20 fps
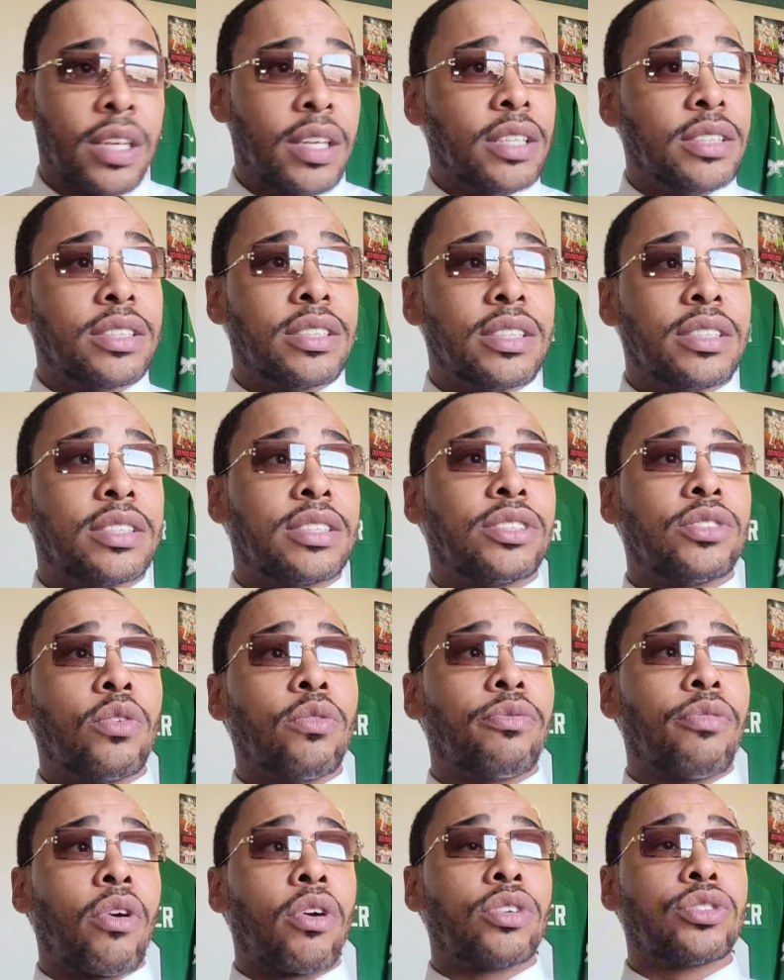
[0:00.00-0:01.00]
it's it's
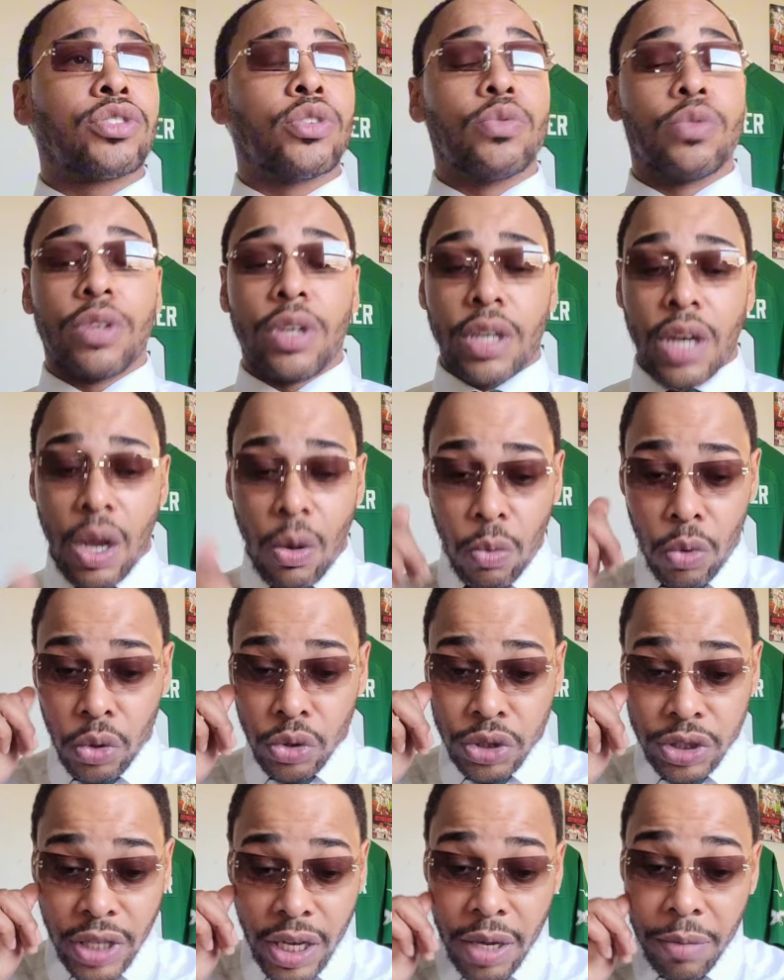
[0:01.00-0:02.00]
so far so good. I
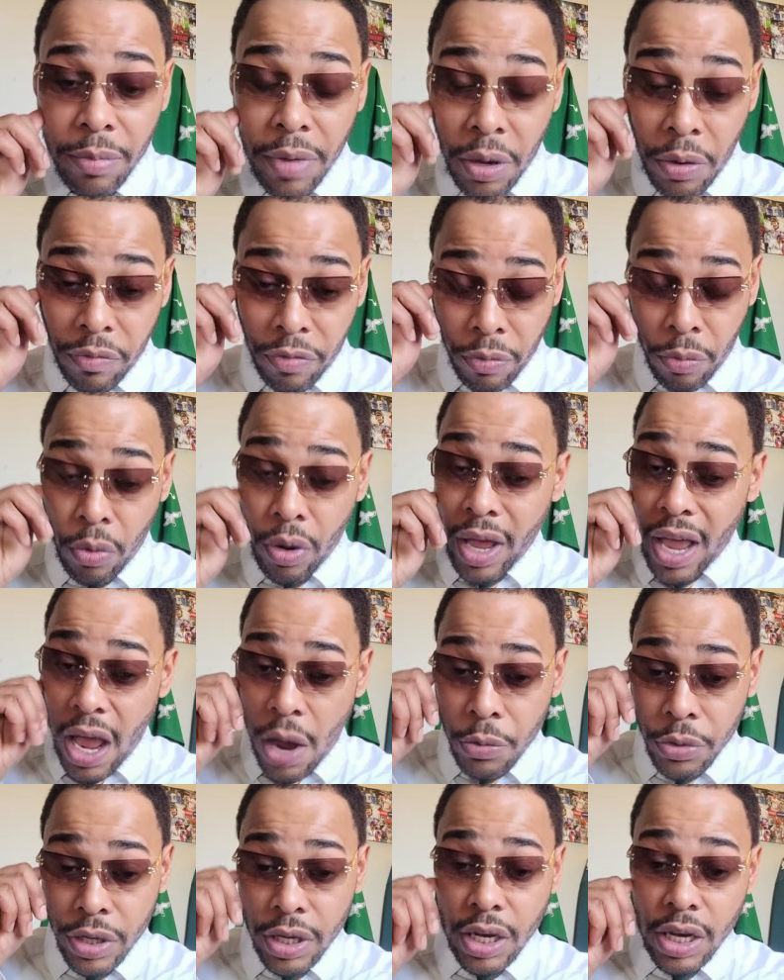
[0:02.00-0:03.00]
will say, man, for what
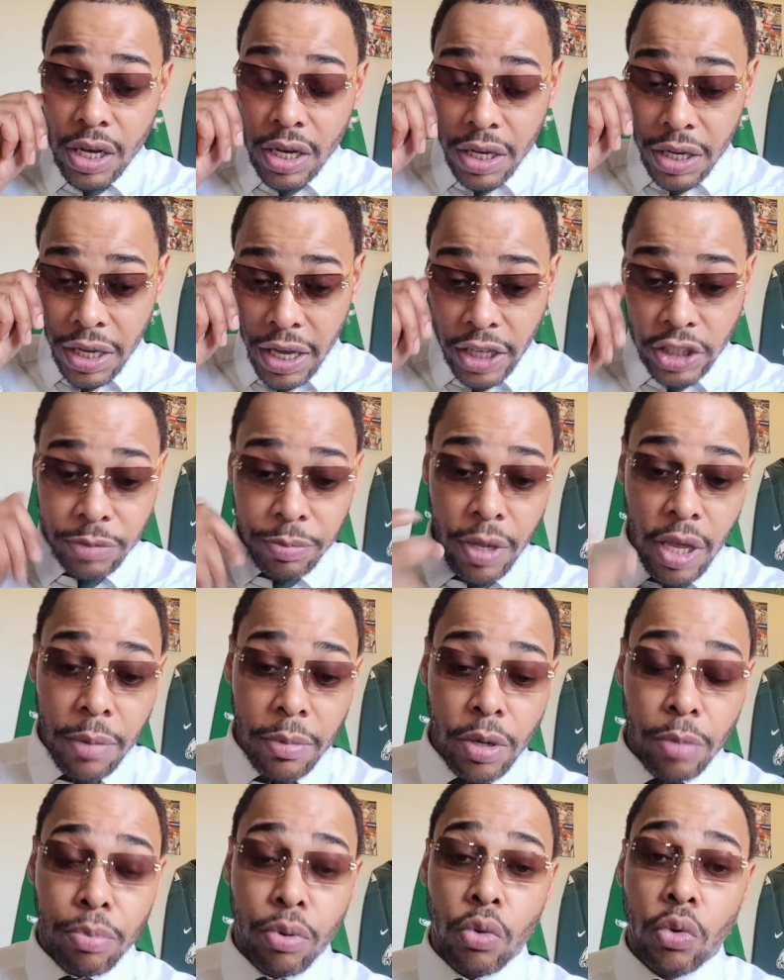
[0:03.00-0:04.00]
Howie uh, has been
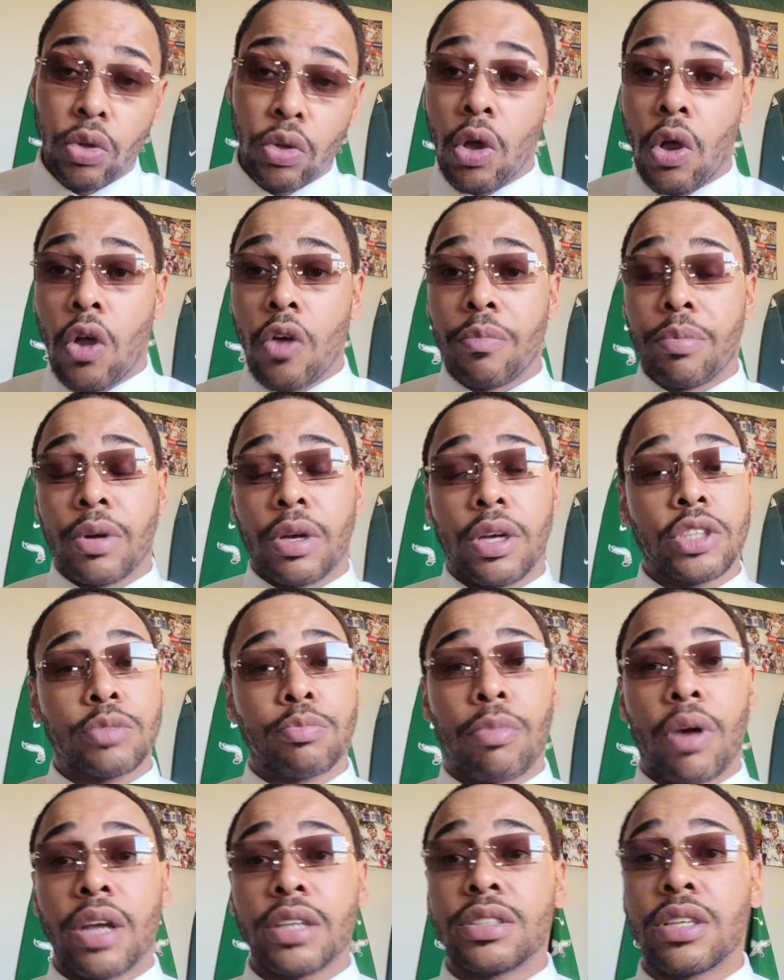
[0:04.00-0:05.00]
able to pull off because
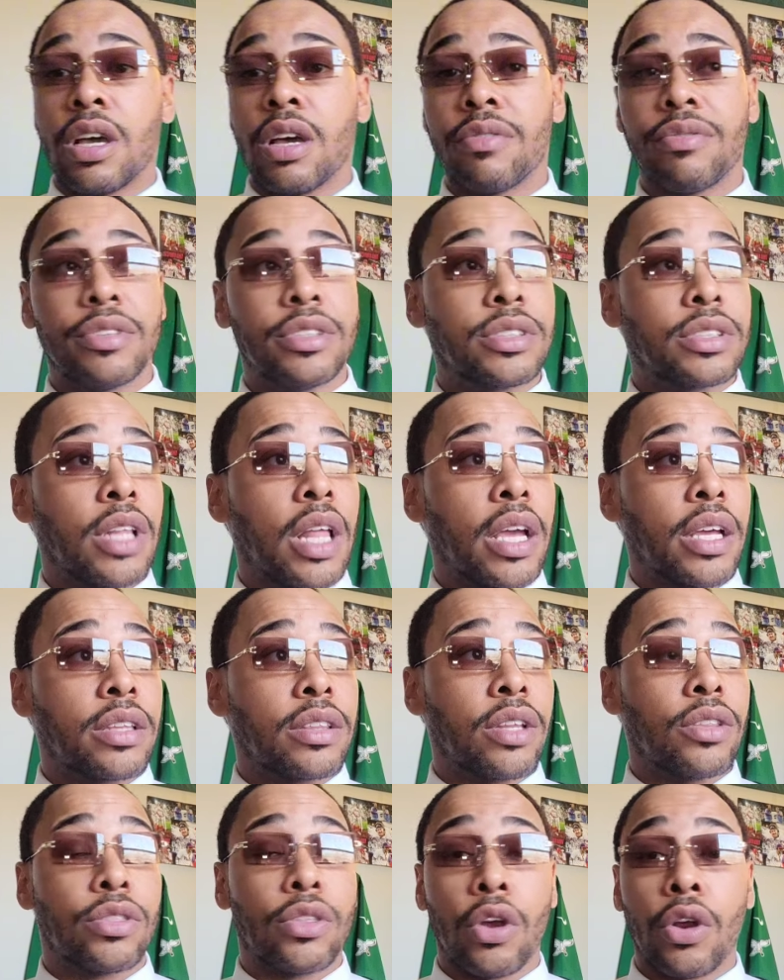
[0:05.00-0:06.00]
Bryce Huff is
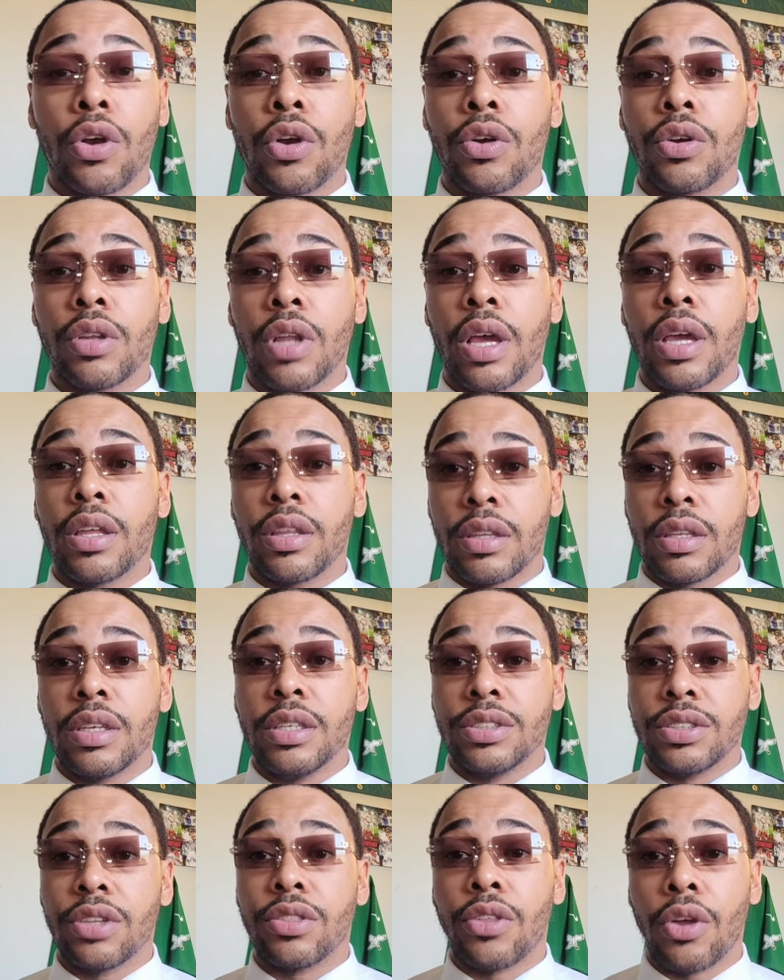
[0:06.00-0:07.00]
like the third, like
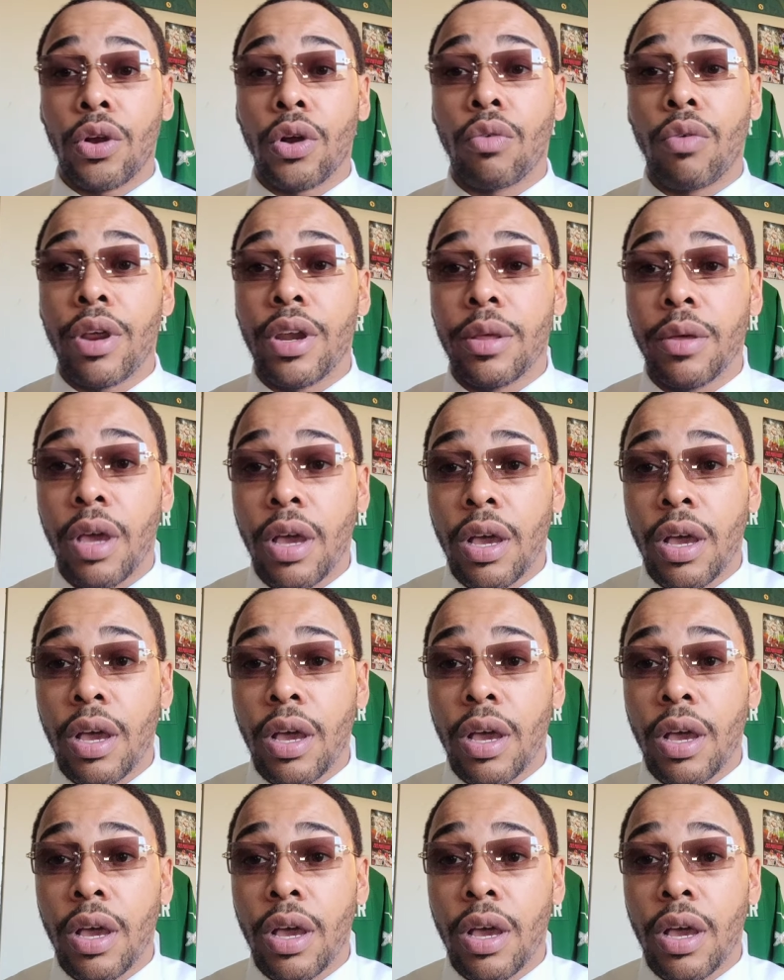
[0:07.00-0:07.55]
he's the third rated.